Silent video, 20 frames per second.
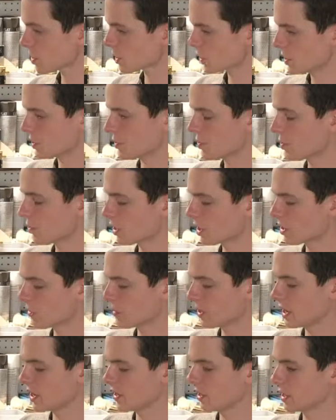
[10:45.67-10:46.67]
Your new
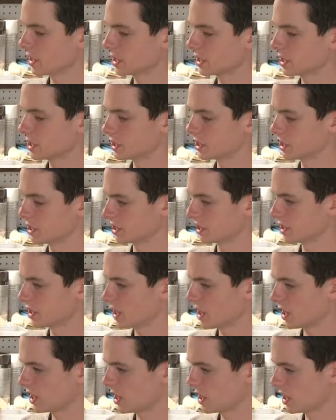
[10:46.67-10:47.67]
army. I think this is just
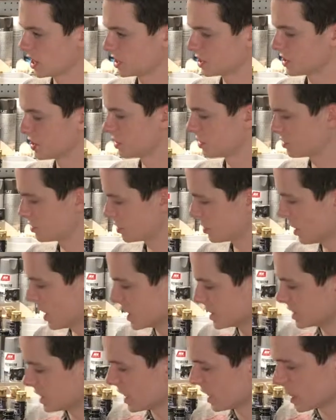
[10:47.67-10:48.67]

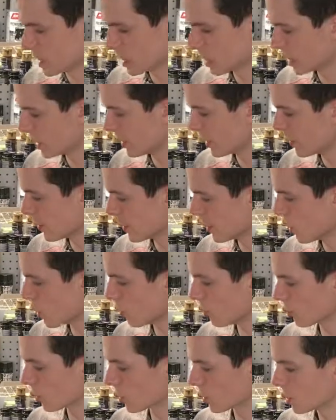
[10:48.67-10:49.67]
glancing at it, kind of going
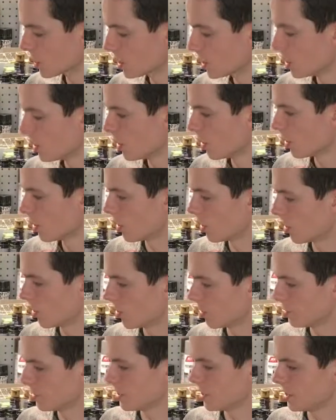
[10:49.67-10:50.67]
over
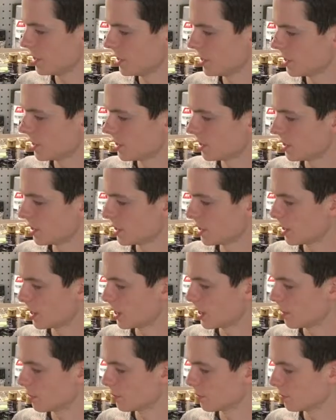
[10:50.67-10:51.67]
all the
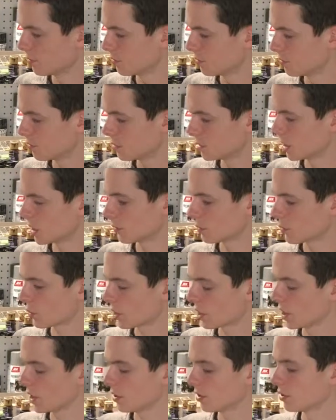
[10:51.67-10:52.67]

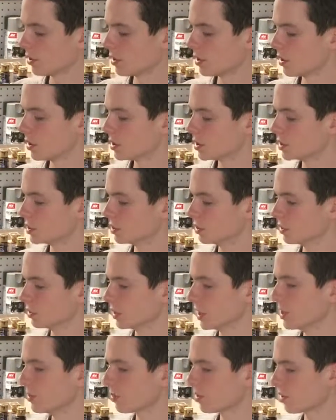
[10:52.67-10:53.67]
upgrading to
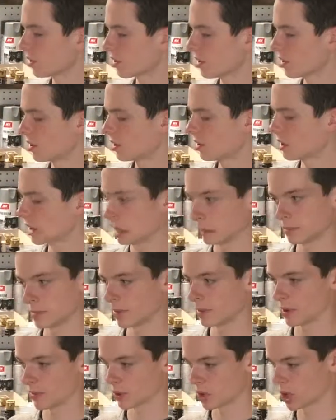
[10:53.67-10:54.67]
Late War.
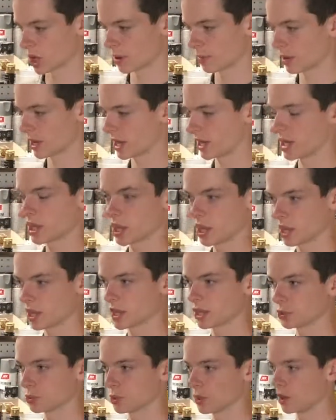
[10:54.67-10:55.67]
Maybe I'm wrong, but I think
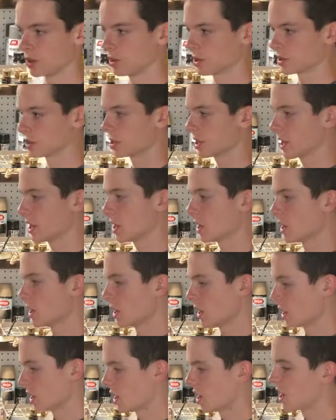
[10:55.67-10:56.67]
that's what it looks like.
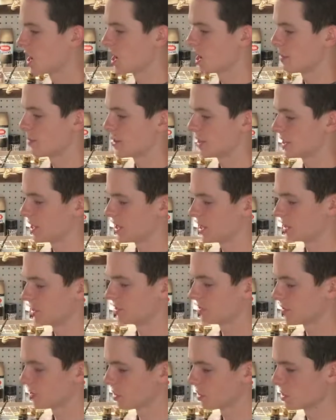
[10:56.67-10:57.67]
And then
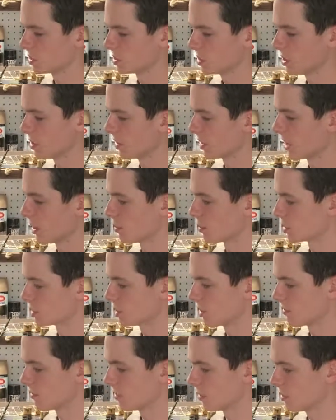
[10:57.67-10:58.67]
it's, of course, got more
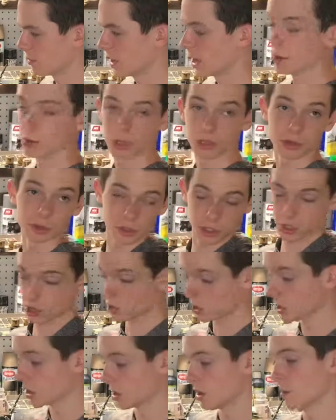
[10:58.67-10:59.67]
stuff for you to buy, which
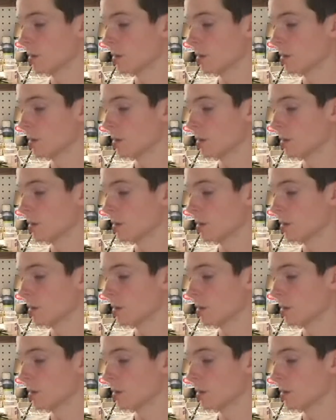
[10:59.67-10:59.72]
is good.